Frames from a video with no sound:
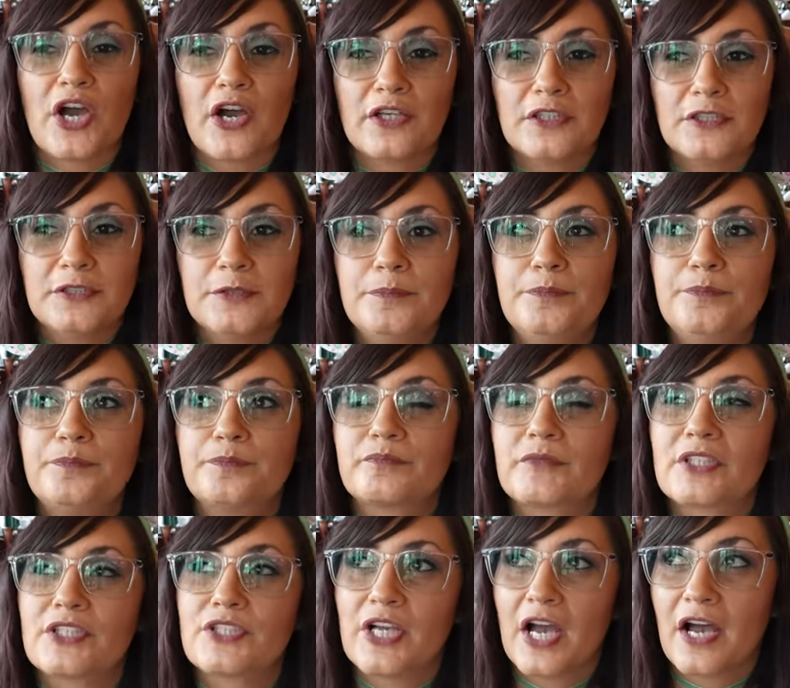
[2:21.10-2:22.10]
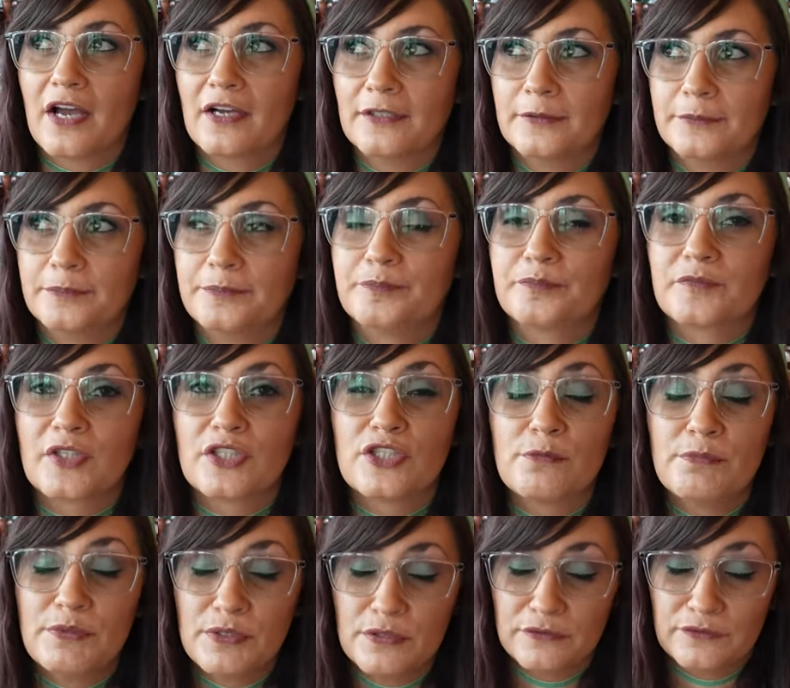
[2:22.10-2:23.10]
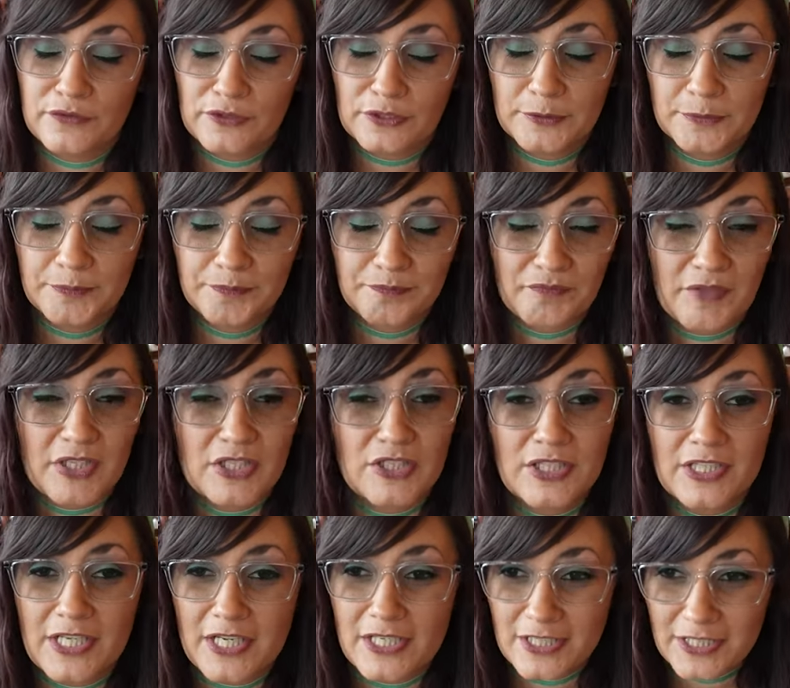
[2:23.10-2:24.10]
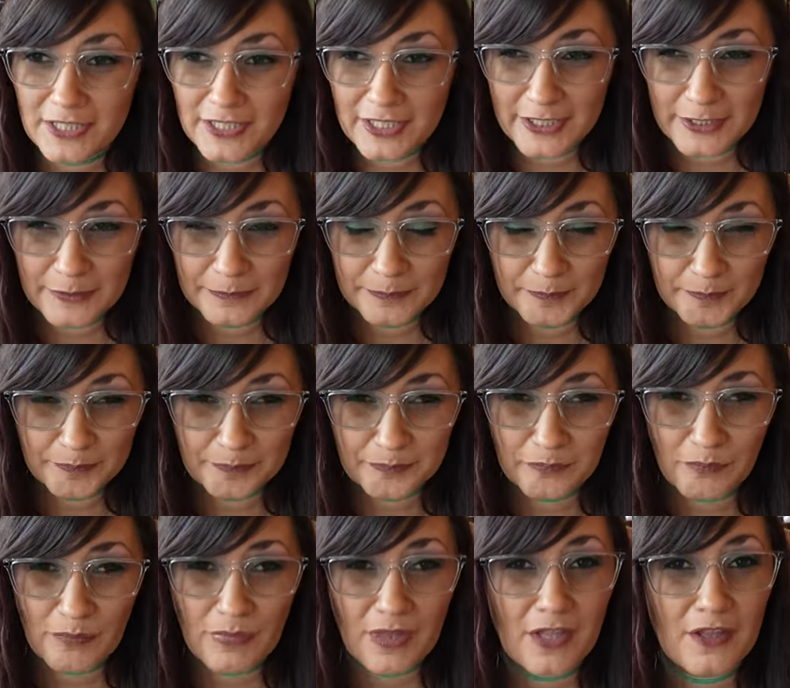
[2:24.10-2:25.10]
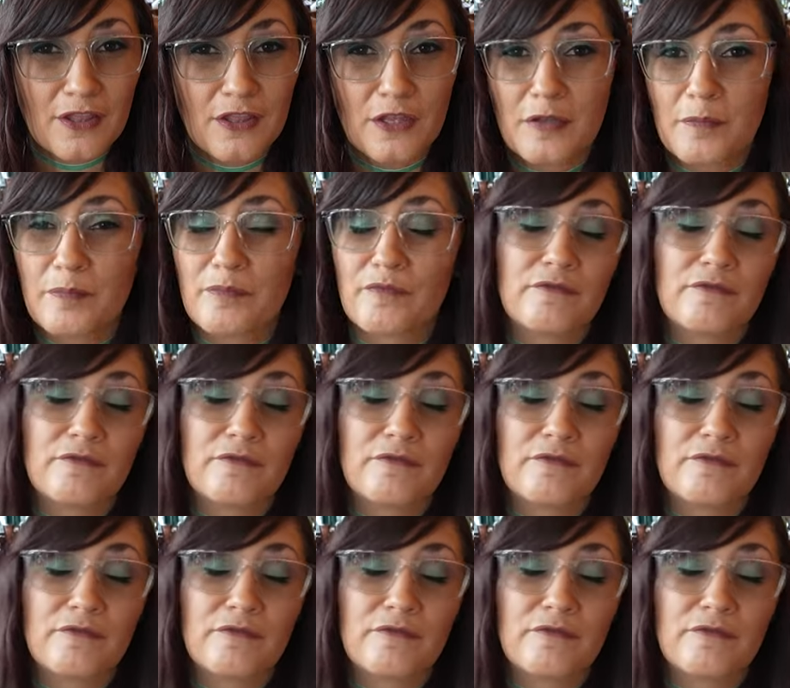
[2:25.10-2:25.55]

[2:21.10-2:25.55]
hard. It's hot. It's beautiful. It's tasty. The